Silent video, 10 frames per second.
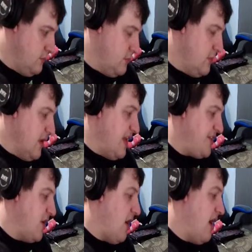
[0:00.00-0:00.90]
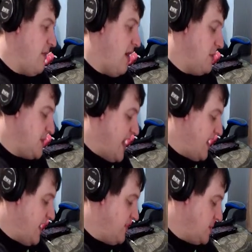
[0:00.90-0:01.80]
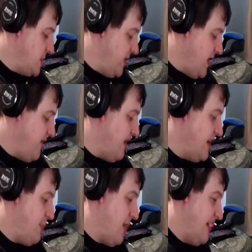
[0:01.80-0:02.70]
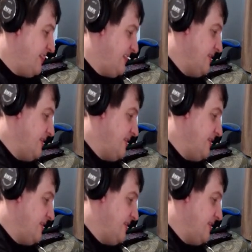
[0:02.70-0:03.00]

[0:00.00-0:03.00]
Unless you're Arimon, which in that case you just become very depressed.